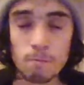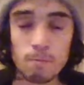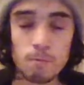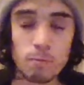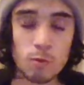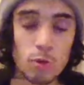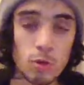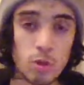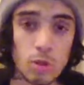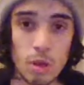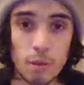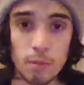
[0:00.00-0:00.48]

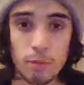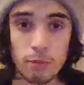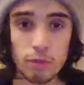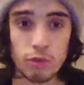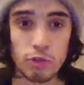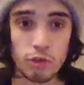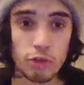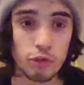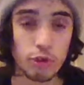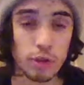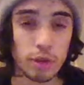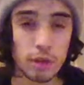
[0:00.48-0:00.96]
to some
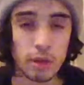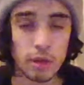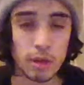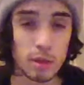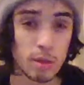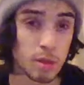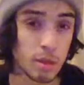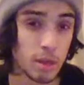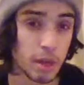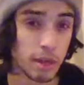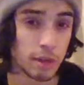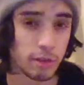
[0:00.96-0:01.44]
degree
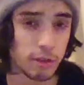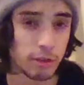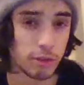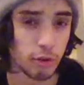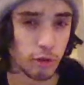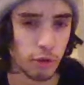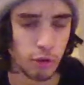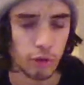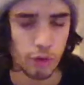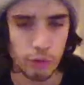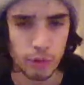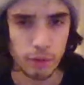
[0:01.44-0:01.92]
consented
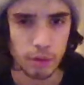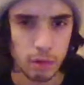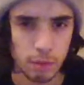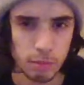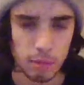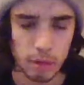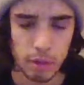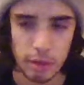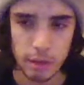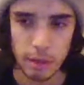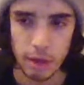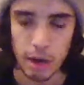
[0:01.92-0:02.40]
or agreed to
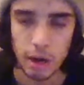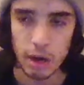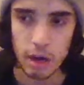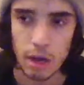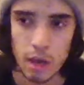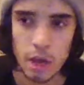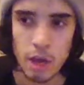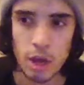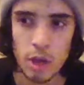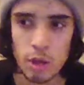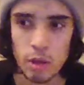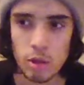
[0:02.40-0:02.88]
be there.
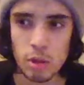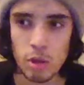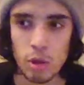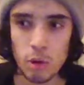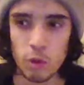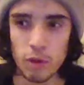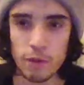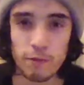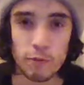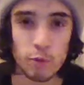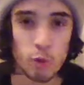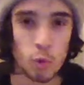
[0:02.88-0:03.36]

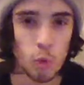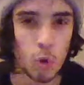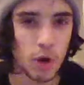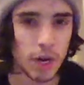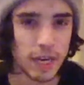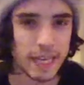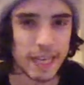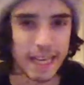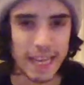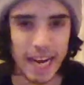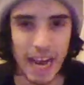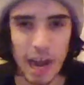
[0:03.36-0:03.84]
So if you want
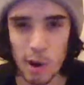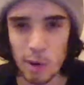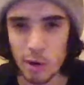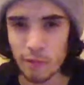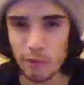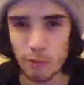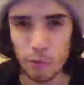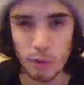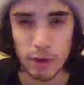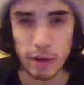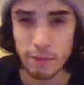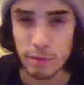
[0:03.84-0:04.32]
to get out
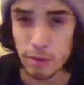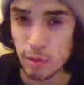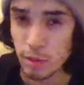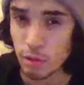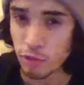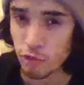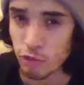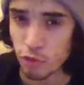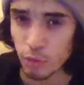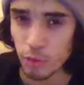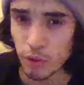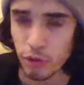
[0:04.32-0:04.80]
of whatever
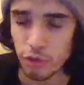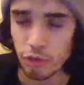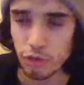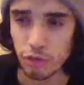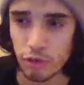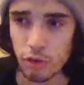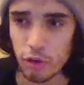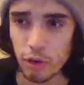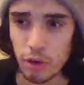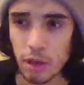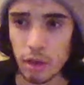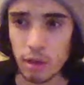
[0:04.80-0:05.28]

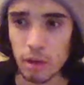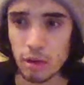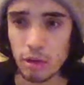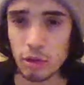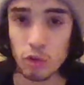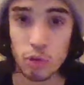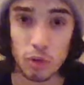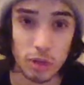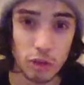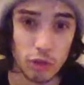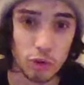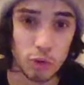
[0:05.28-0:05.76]
situation you're in,
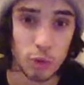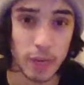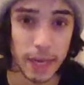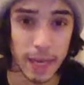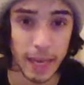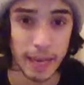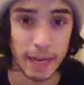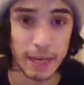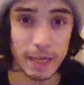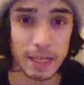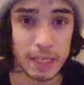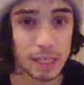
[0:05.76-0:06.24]
you need to
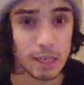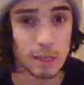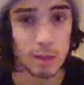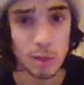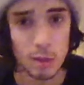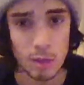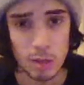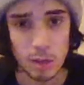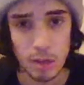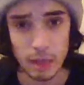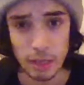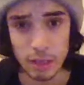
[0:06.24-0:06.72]
again
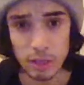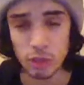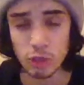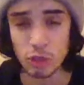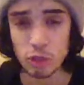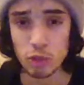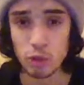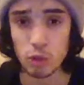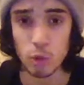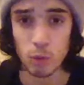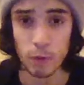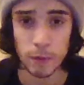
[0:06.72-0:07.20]

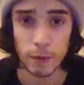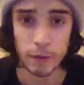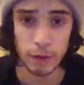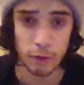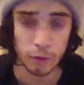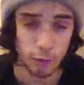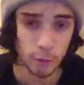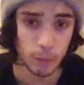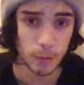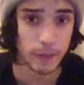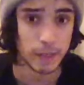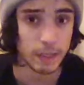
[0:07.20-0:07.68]
consent or
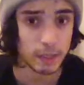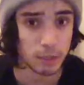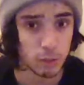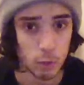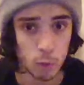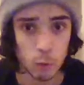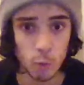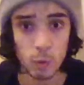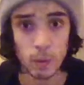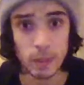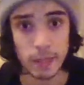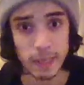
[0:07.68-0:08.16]
agree
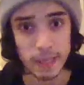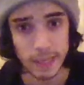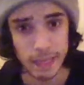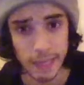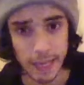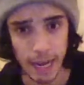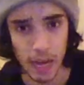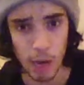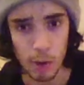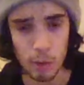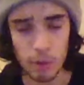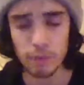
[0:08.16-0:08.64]
to
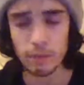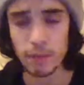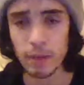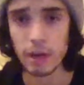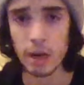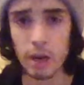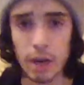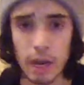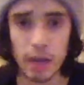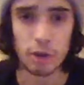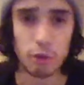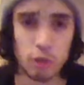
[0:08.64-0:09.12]
get out of
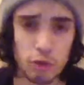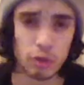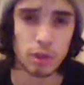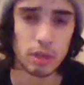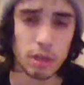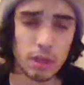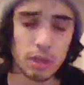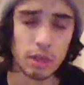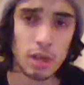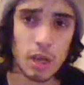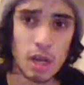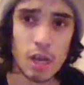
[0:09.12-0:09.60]
there. And you
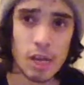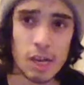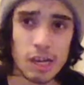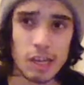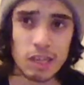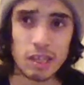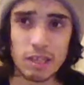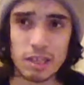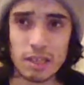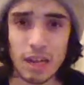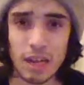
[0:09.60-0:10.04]
need to